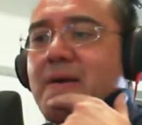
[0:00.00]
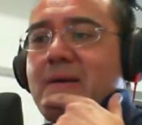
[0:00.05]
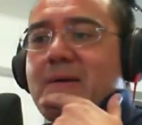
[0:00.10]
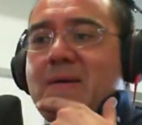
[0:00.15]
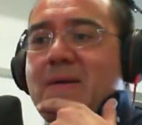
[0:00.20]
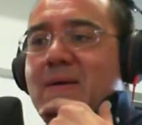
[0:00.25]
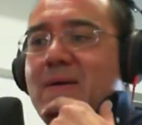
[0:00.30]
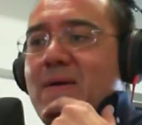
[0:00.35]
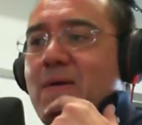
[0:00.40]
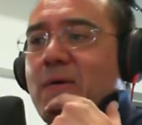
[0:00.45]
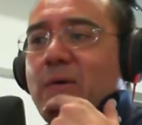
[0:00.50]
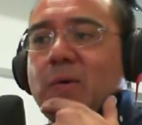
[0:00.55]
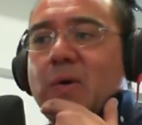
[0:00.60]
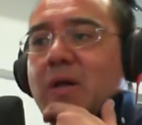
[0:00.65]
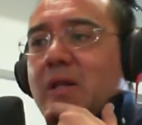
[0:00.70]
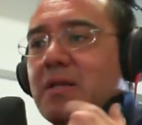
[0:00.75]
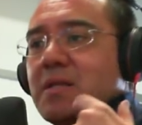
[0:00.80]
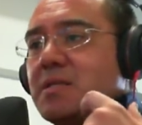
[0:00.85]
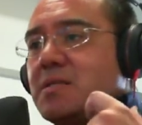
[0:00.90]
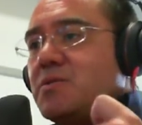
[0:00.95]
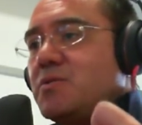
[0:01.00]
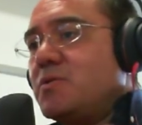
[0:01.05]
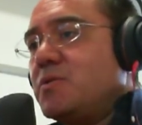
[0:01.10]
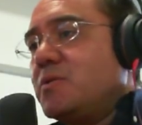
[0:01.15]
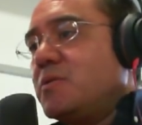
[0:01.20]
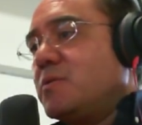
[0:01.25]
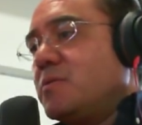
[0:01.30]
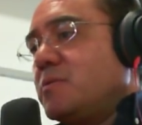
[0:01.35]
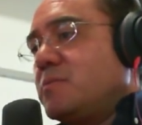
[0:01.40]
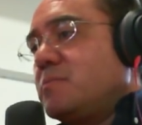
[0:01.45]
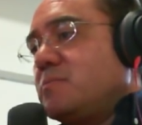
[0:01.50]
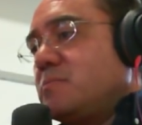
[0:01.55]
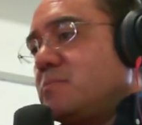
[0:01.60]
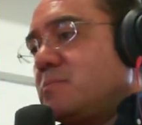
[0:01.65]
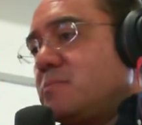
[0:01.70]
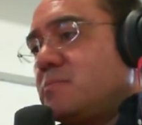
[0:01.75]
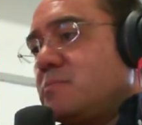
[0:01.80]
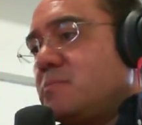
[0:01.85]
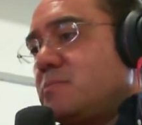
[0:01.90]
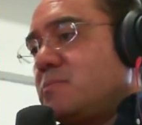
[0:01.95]
our goal is to
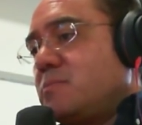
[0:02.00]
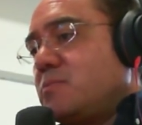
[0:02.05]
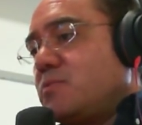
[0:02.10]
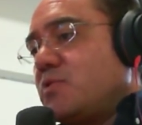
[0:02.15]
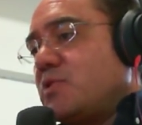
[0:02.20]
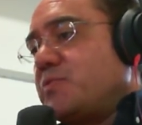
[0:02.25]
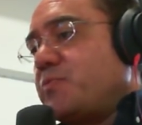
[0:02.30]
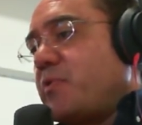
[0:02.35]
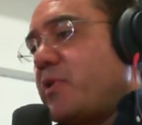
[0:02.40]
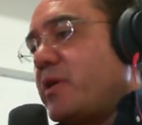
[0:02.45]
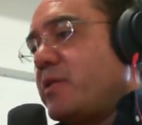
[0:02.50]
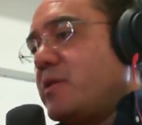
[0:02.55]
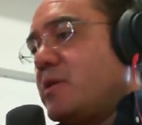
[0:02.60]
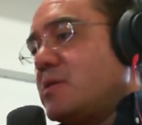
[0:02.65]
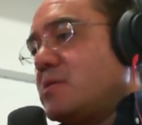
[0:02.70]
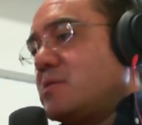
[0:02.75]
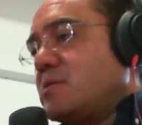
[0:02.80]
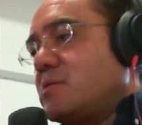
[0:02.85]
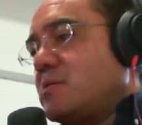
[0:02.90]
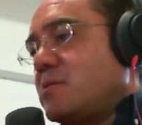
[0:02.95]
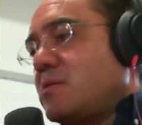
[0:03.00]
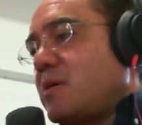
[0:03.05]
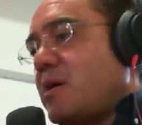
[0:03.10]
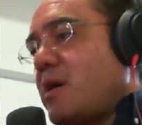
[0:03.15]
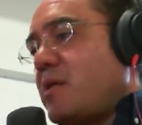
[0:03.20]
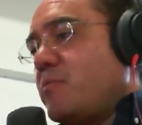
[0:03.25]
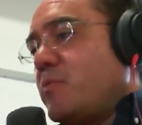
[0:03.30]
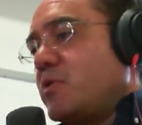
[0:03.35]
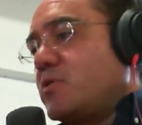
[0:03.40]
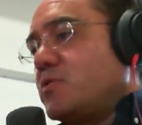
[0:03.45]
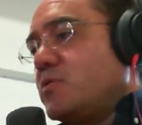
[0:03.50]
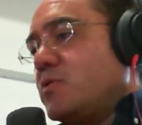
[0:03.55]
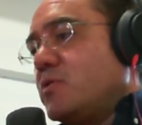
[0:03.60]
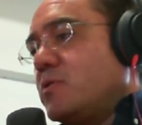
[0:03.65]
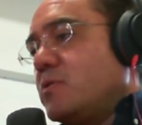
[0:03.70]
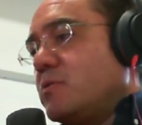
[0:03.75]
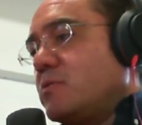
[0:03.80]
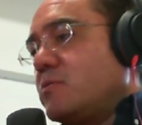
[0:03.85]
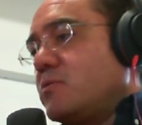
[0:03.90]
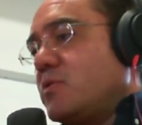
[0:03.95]
spread this handbook
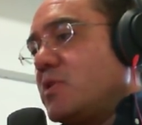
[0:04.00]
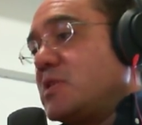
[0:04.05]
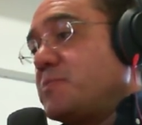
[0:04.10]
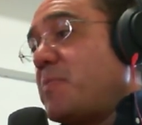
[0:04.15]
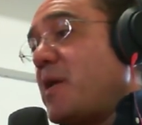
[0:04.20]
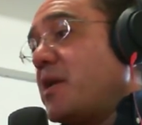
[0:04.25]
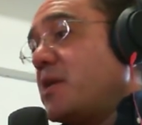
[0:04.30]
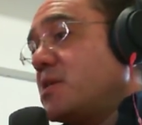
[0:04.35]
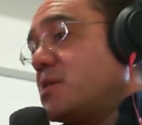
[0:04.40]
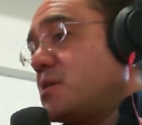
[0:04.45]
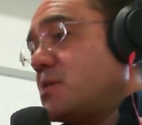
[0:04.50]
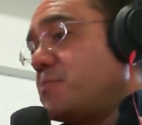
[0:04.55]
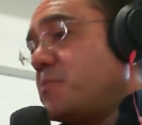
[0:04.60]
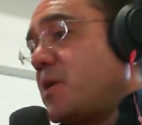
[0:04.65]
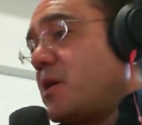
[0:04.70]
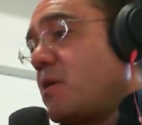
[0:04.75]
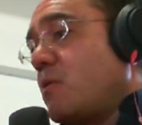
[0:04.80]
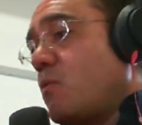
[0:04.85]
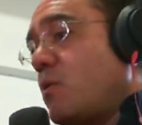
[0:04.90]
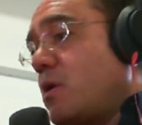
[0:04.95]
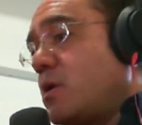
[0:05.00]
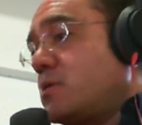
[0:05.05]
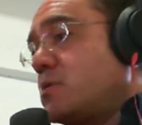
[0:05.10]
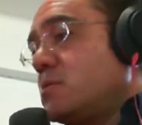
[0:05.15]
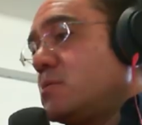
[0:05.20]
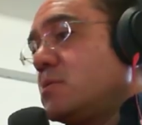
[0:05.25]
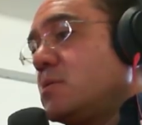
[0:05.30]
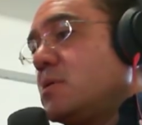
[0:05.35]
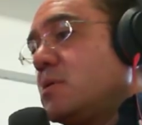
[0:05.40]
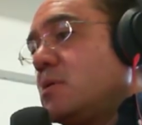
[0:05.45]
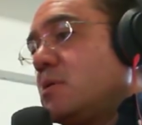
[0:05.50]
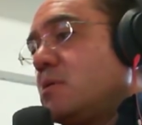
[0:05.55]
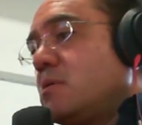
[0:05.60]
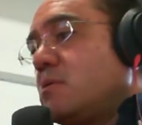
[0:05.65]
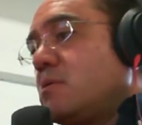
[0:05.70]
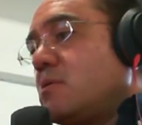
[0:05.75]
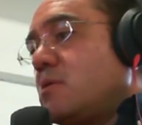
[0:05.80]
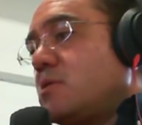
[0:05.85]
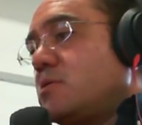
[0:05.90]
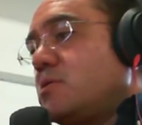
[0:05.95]
to the Spanish-speaking world,
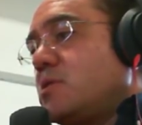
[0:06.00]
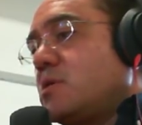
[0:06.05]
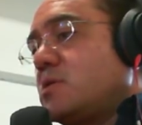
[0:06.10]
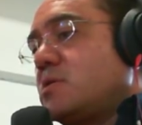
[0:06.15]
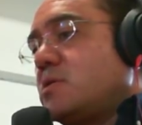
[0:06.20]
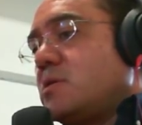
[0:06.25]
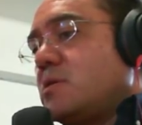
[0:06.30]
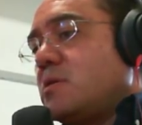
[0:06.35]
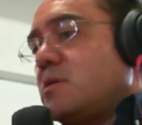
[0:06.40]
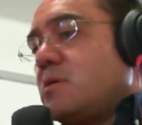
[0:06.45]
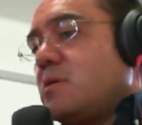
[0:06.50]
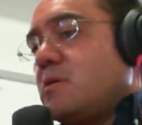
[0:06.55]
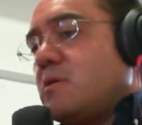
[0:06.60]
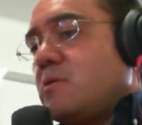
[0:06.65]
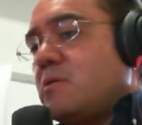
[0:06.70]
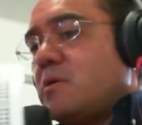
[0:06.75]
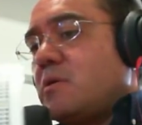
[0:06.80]
not just or not